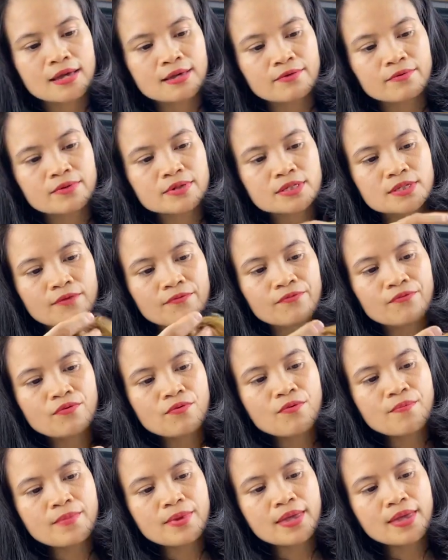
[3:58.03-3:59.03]
With the
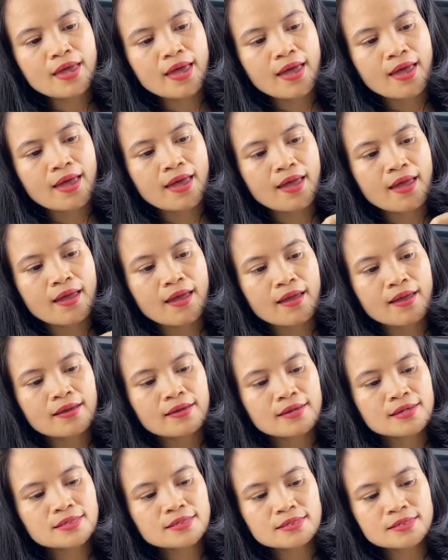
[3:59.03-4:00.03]
Funmi hair,
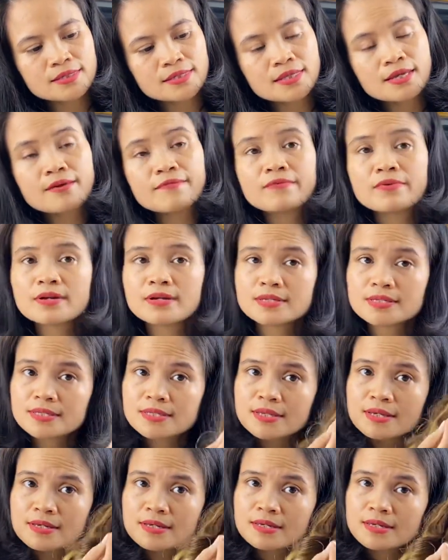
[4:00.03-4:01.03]
it's still very
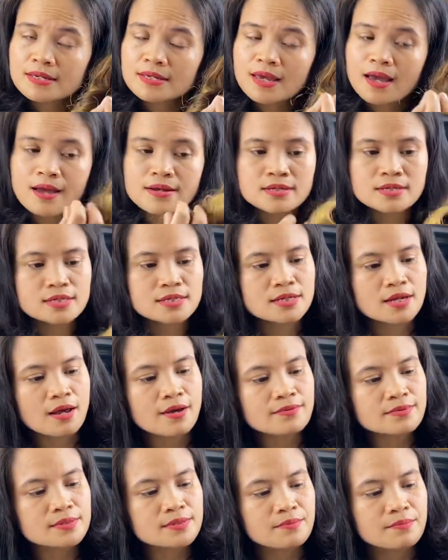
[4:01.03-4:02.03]
silky and
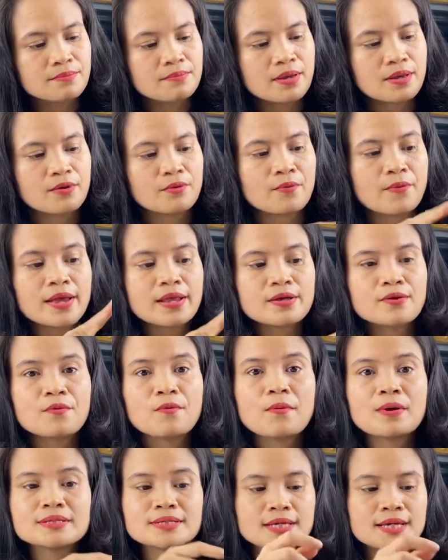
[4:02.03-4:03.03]
soft, but when you
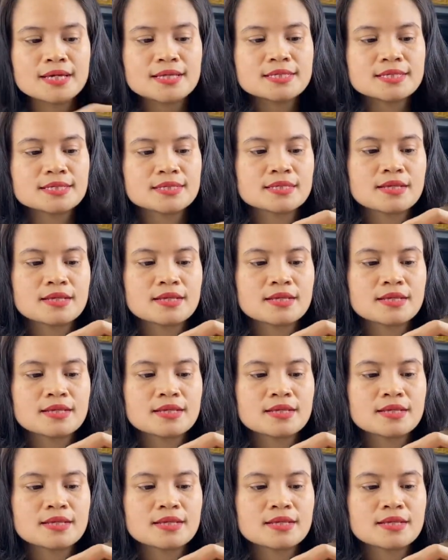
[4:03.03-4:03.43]
want it,